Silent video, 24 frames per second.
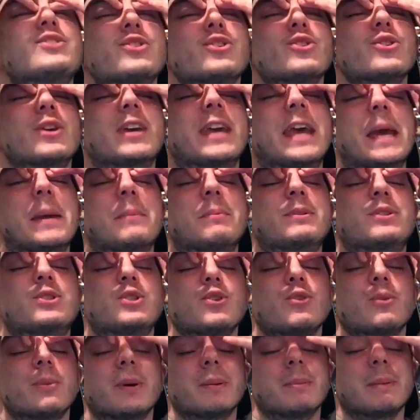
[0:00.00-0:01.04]
do you keep
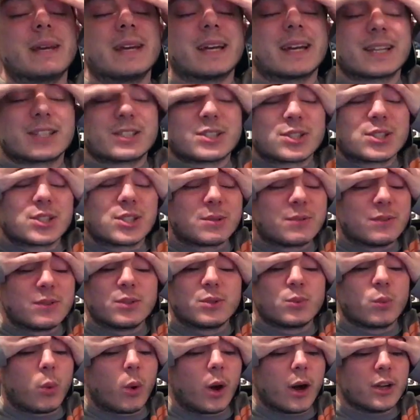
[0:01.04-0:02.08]
doing me?
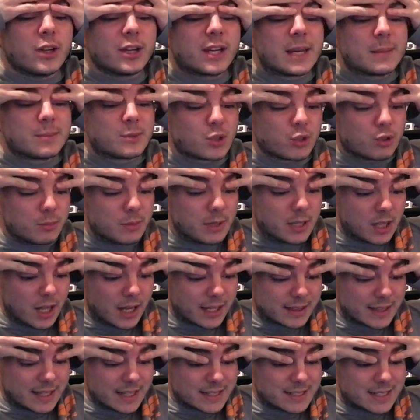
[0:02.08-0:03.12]
Why you keep doing me
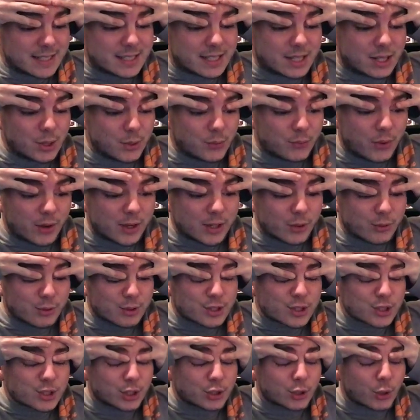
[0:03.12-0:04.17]
like this? This cliffhanger is
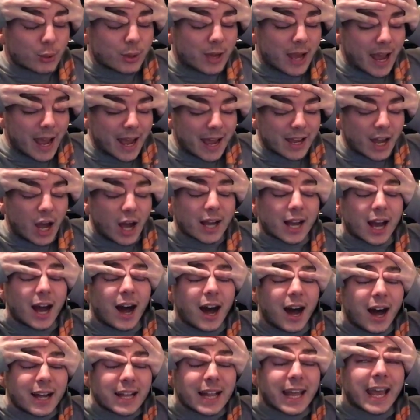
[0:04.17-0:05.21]
not okay. I
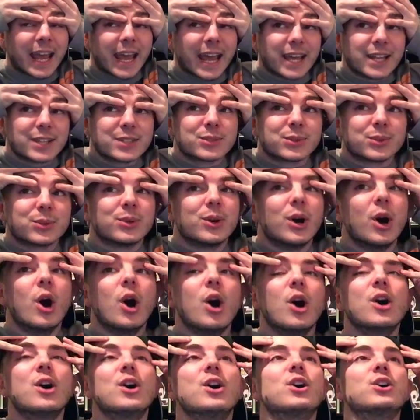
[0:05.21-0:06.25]
can't handle.
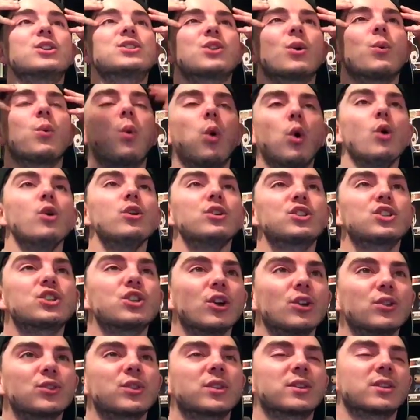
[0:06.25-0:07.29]
So who
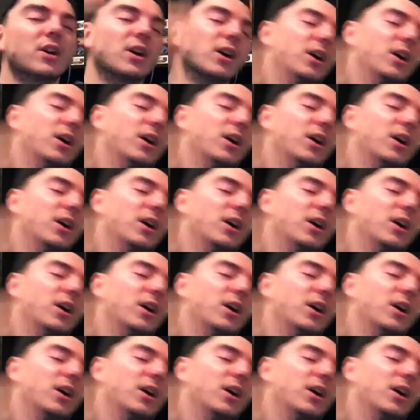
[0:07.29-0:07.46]
shot?